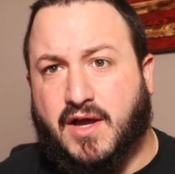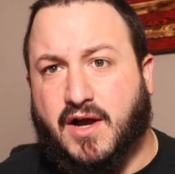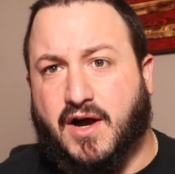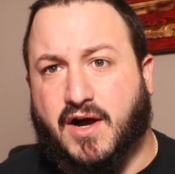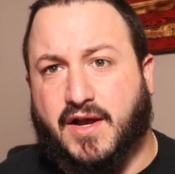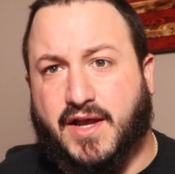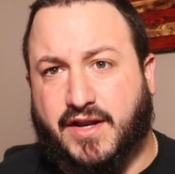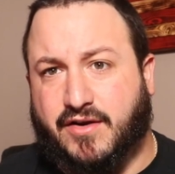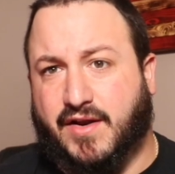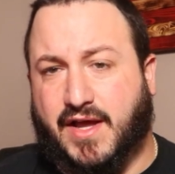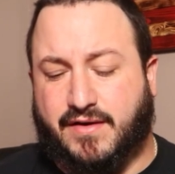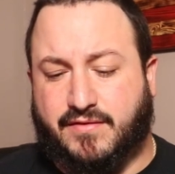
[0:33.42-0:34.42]

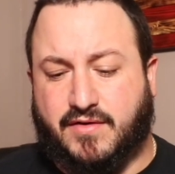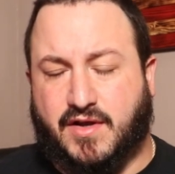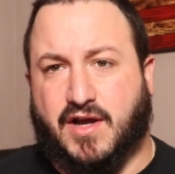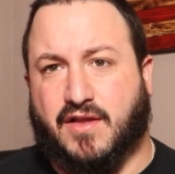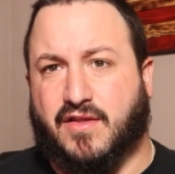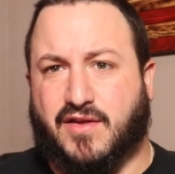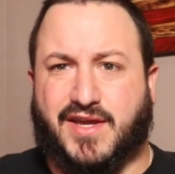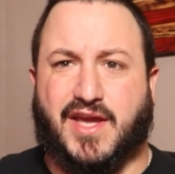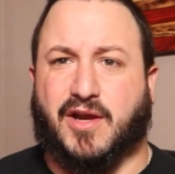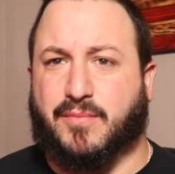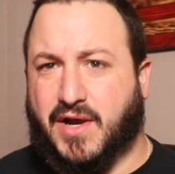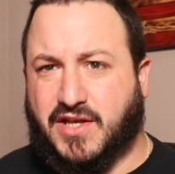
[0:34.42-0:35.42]
internet, the
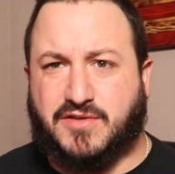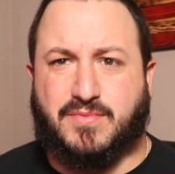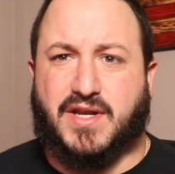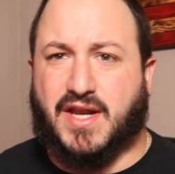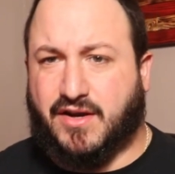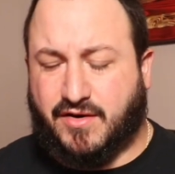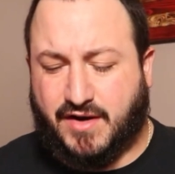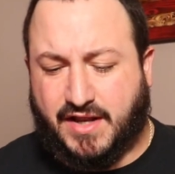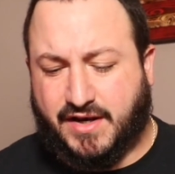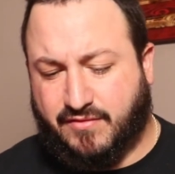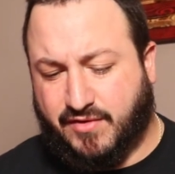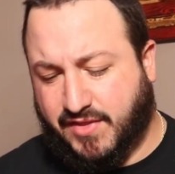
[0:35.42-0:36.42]
gigabyte speed internet
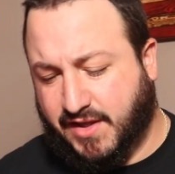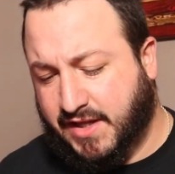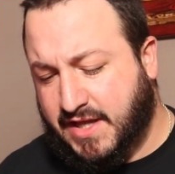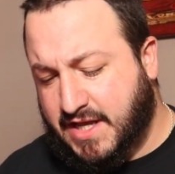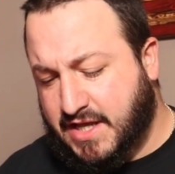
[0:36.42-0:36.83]
and everything.